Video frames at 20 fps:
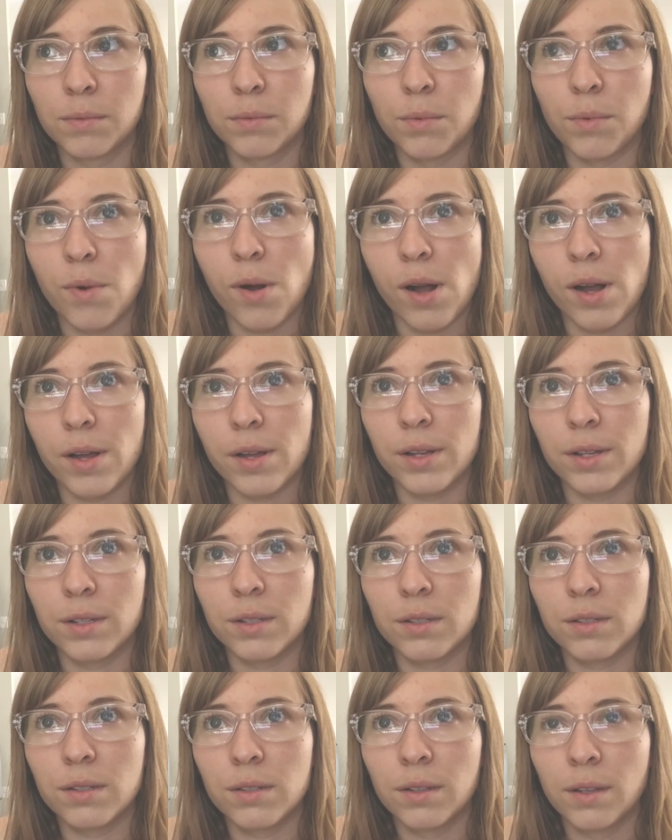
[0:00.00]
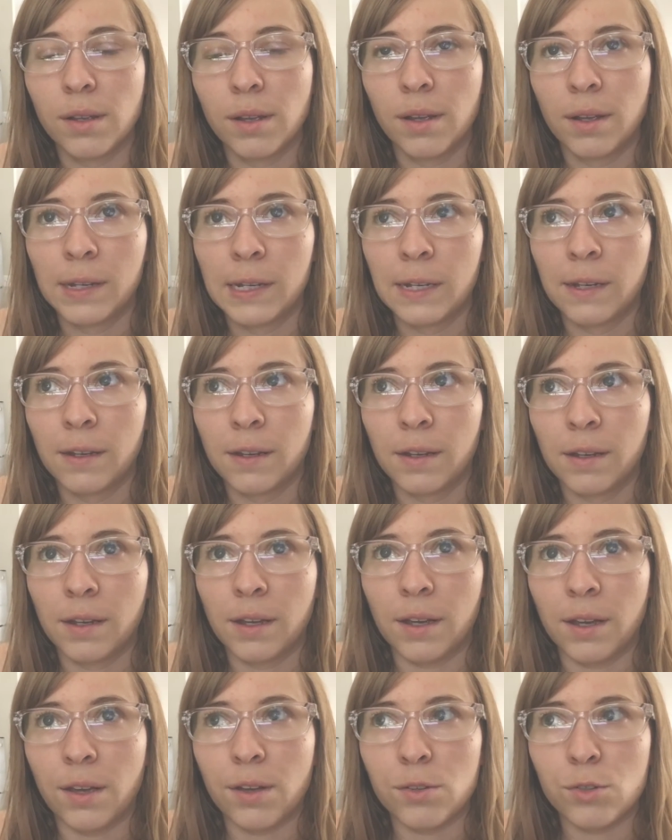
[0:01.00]
was
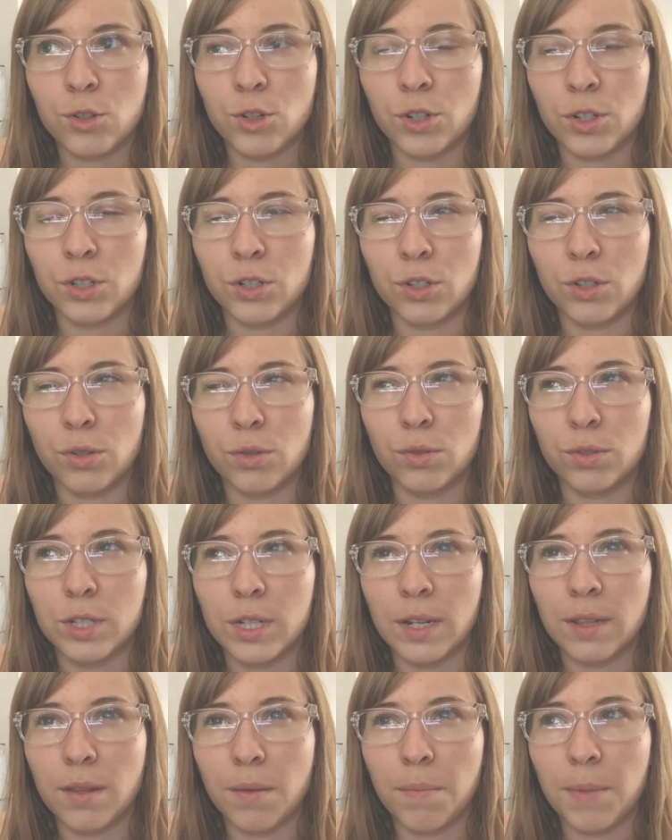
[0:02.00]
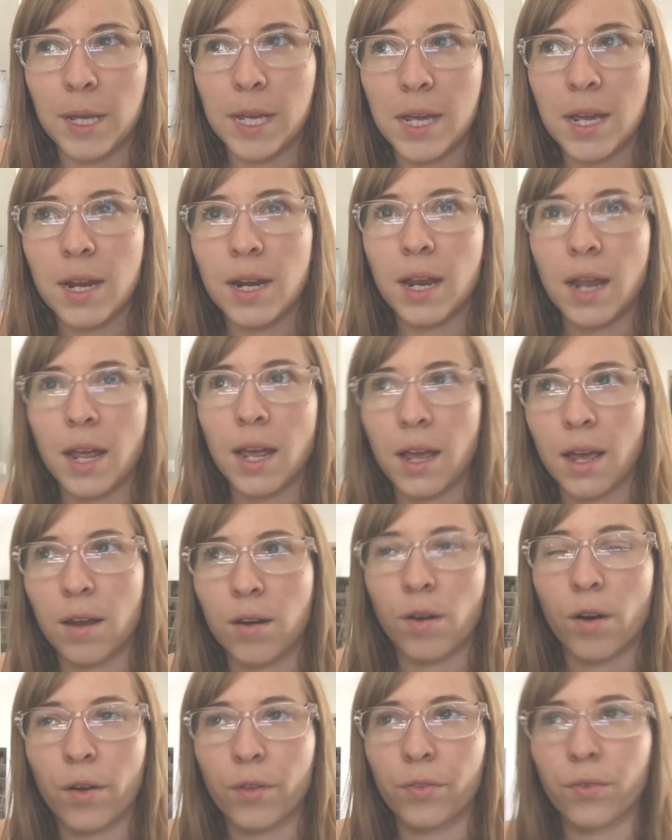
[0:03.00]
introduced in the beginning and
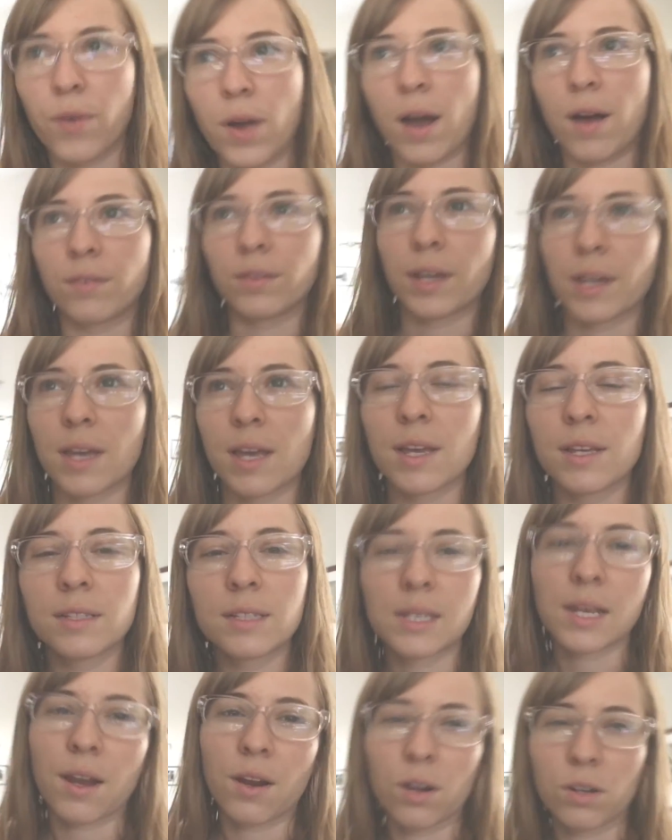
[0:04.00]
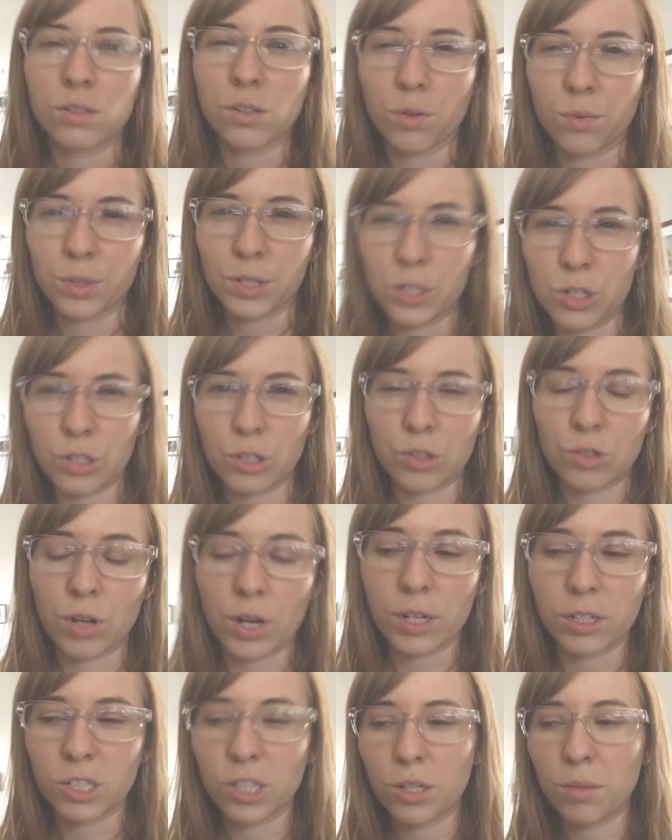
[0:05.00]
all throughout, like his character was just
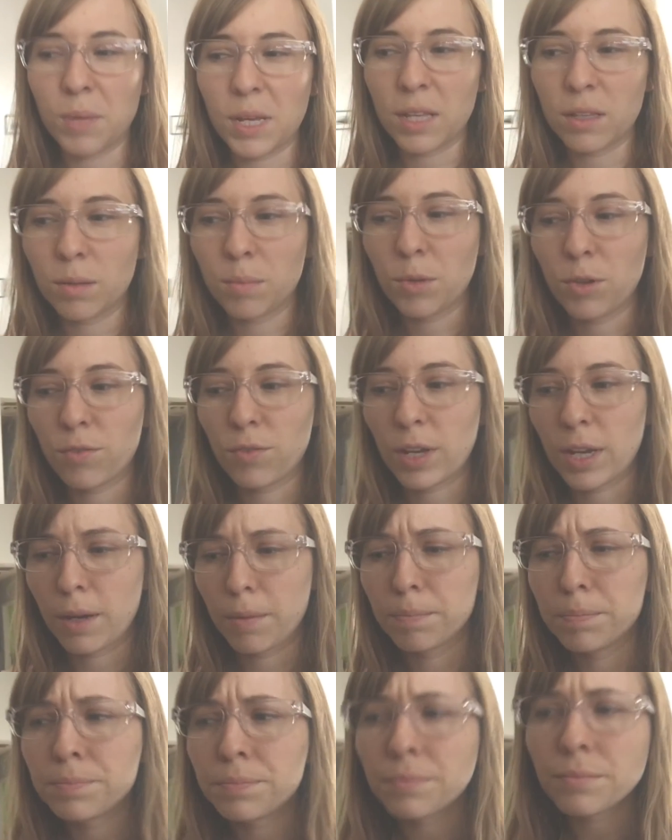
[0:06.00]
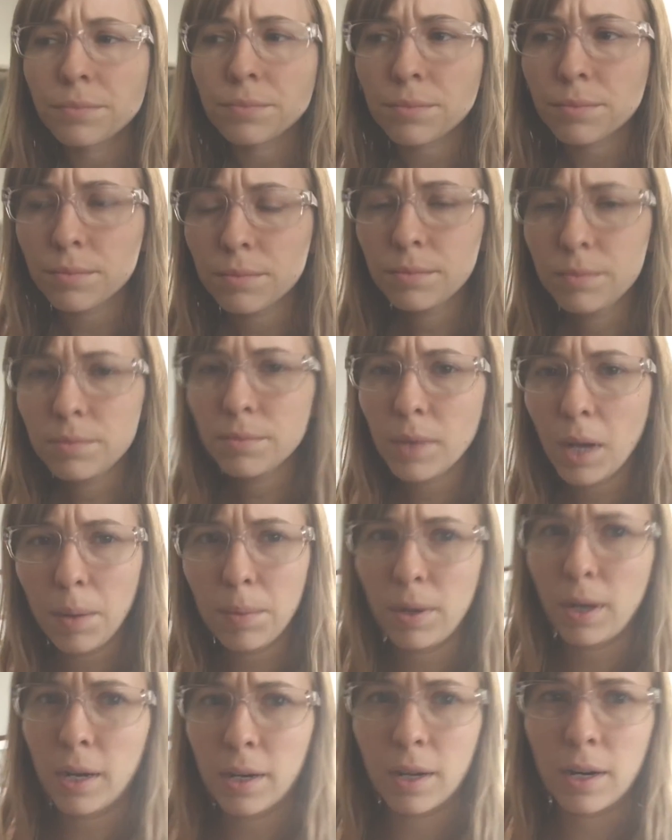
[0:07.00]
strange to me in the movie. I'm
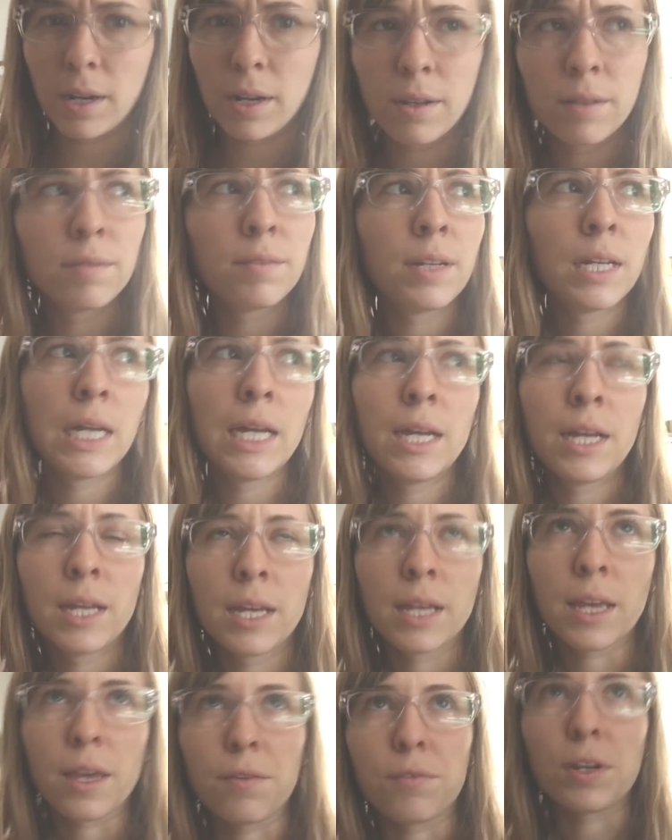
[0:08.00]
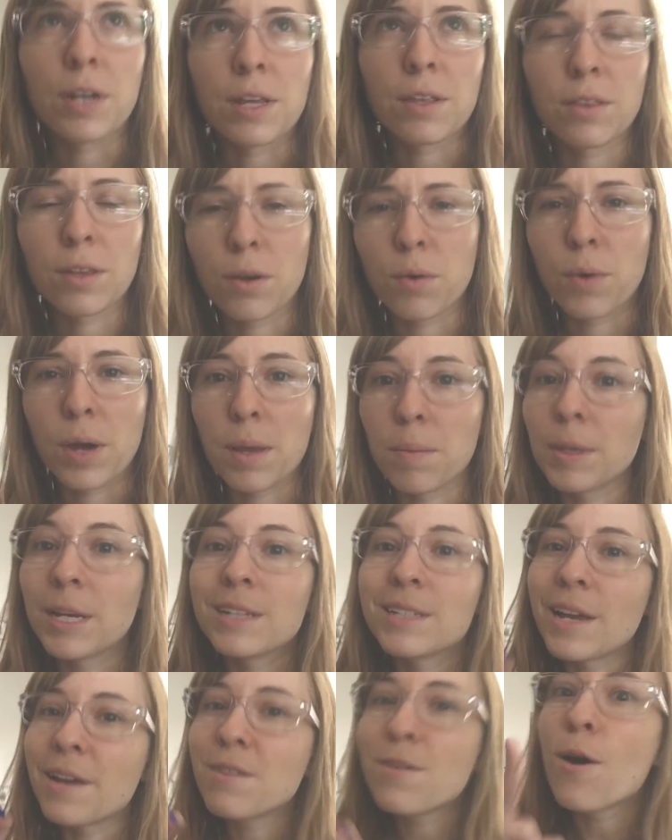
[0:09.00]
not gonna give anything away
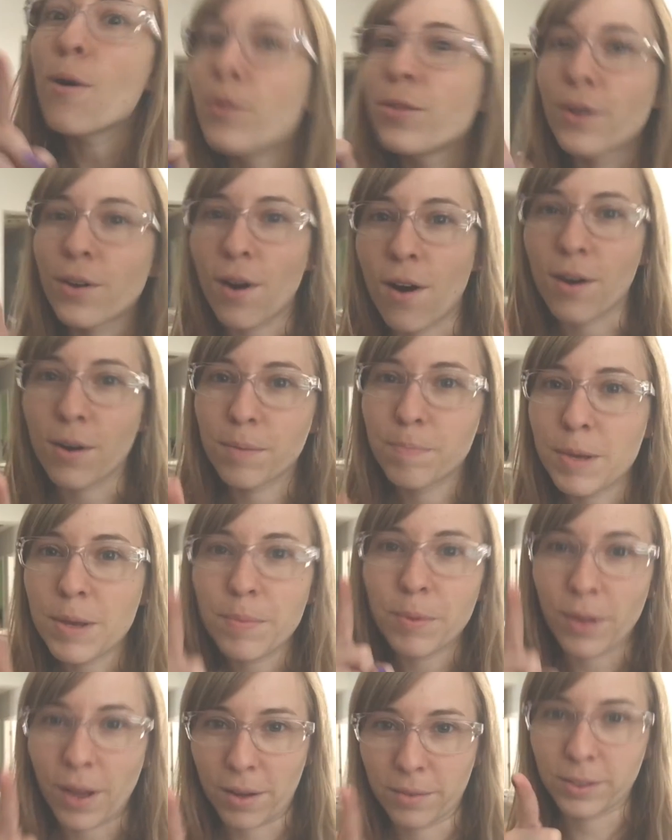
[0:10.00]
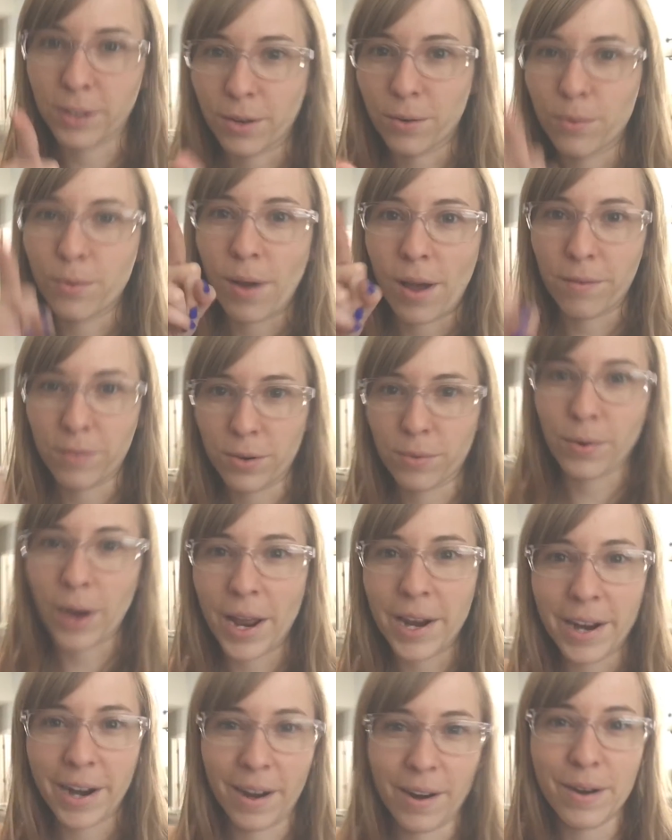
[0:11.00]
because I know there are people out there who haven't
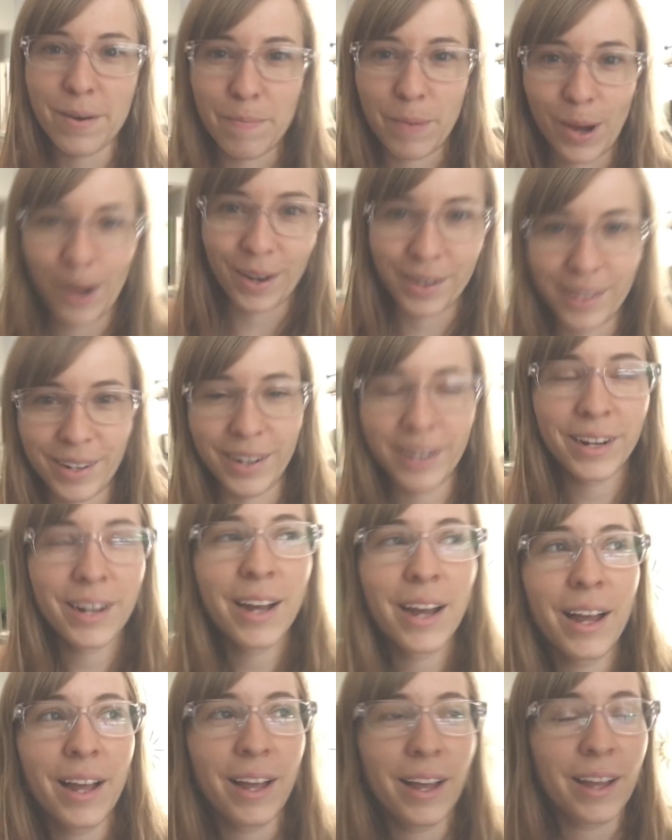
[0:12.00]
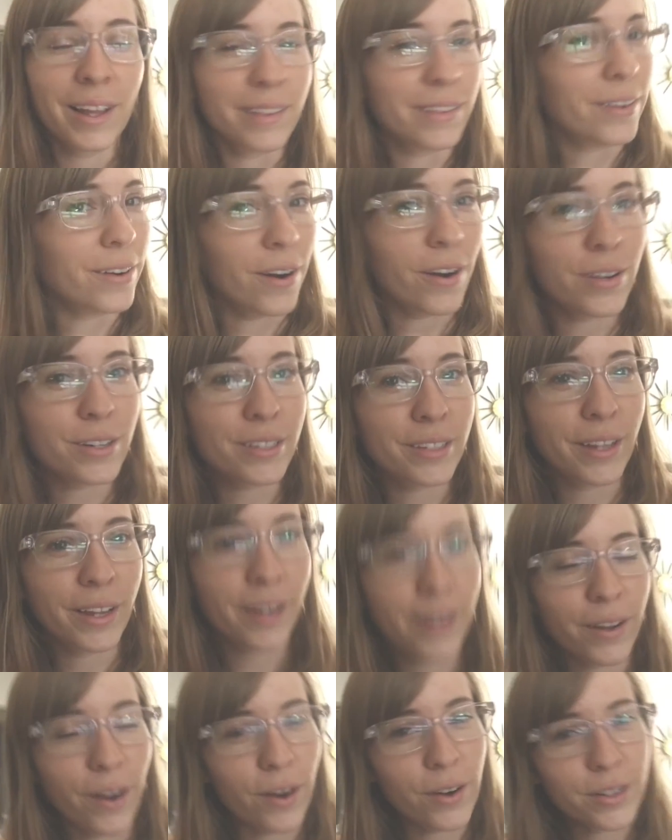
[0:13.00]
read Harry Potter. There
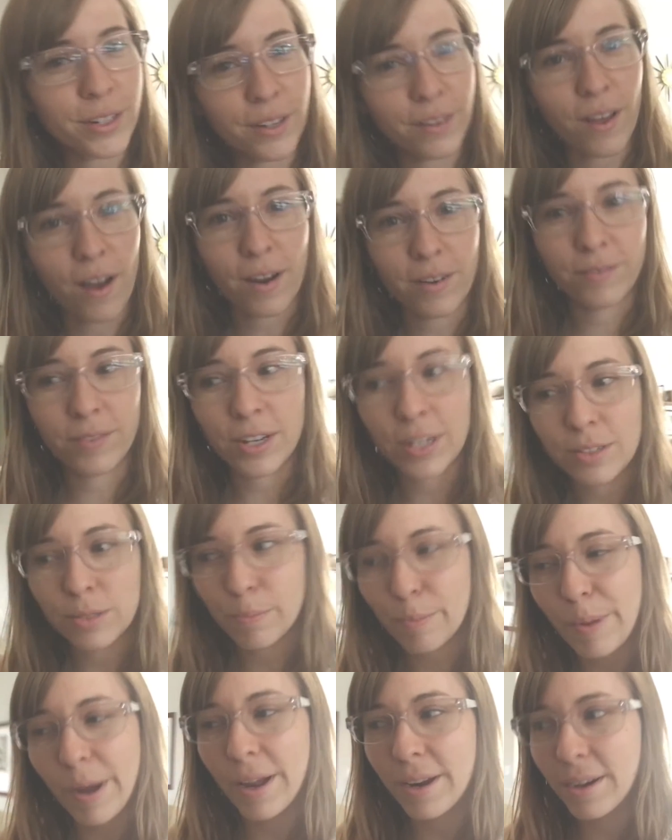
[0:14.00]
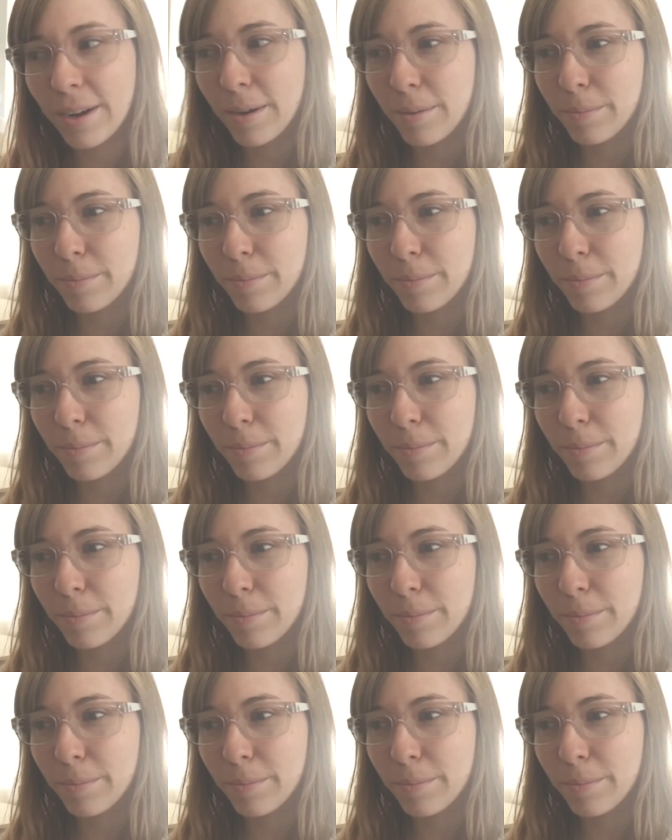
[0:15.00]
aren't a lot of us, but